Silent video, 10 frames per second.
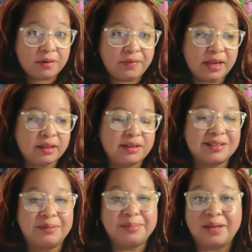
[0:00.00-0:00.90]
of it and then
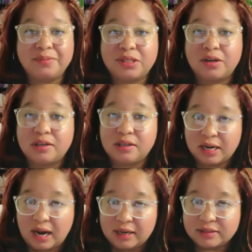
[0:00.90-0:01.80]
sometimes they're
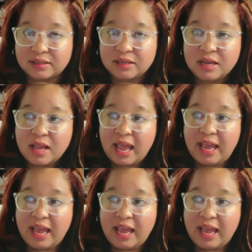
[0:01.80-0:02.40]
not. Right.